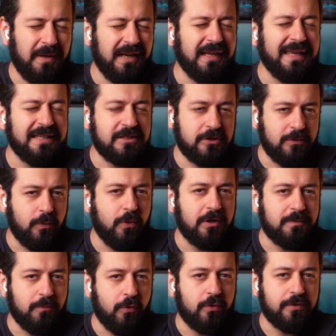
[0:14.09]
But I guess you
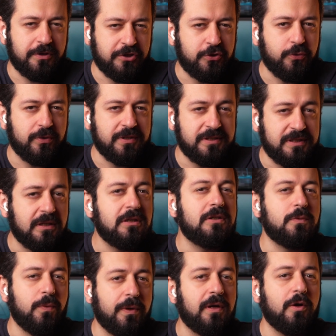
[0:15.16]
want more reassurance and
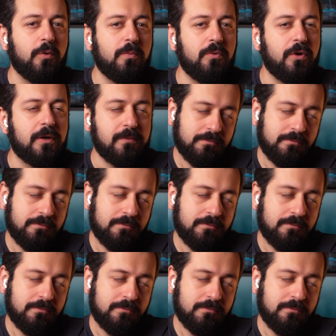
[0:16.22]
you want to know more.